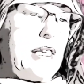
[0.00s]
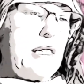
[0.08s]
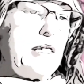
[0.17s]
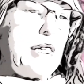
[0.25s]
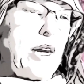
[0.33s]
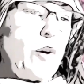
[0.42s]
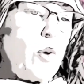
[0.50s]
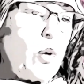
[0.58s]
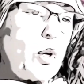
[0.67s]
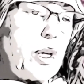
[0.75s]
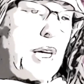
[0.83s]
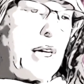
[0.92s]
This
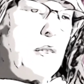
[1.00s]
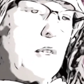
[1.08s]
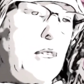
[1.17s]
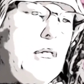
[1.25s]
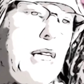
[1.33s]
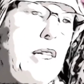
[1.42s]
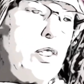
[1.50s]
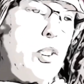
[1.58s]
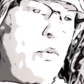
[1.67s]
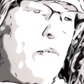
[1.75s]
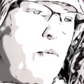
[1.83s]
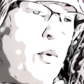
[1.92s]
error can take
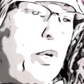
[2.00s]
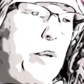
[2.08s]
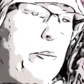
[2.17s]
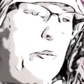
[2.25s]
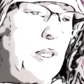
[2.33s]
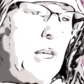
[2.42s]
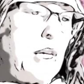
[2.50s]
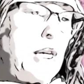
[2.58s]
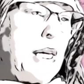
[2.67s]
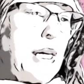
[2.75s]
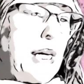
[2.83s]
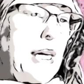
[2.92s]
two forms.
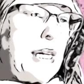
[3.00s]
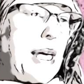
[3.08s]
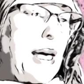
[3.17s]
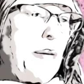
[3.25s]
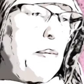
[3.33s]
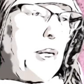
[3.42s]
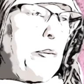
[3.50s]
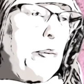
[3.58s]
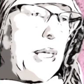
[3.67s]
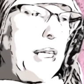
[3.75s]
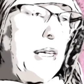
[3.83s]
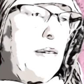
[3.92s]
It can be
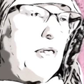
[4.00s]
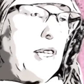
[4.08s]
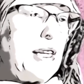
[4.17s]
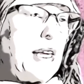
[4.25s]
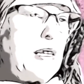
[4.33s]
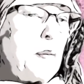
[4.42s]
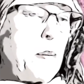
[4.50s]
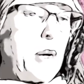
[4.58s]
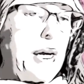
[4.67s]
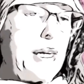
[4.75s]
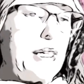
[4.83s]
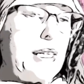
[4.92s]
believed that the
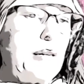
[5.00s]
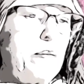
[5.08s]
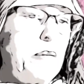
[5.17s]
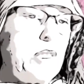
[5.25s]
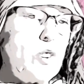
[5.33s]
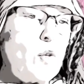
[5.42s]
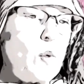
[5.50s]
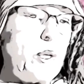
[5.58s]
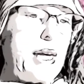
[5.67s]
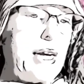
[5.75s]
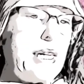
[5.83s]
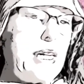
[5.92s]
mind can
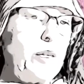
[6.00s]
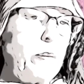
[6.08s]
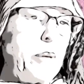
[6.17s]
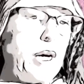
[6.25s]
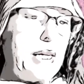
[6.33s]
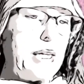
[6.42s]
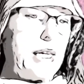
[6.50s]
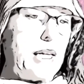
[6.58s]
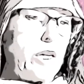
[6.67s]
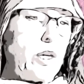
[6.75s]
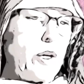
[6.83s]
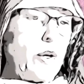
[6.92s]
miscreate in the body,
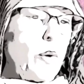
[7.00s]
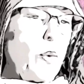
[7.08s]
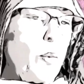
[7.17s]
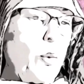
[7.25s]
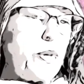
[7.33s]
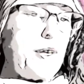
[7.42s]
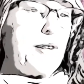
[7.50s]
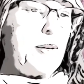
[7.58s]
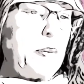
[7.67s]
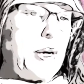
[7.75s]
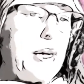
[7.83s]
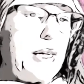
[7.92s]
or that
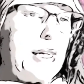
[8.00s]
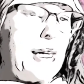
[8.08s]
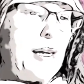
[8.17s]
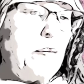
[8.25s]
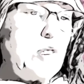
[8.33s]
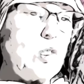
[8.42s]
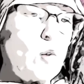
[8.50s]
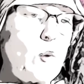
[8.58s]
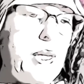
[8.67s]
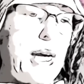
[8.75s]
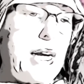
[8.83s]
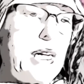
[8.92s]
the body can
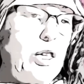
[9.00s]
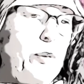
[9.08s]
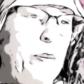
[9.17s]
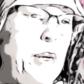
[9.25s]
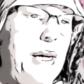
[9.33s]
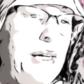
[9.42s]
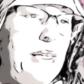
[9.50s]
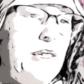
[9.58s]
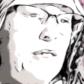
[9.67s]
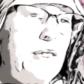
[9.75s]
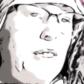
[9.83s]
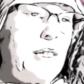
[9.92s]
miscreate in the
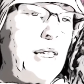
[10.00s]
mind.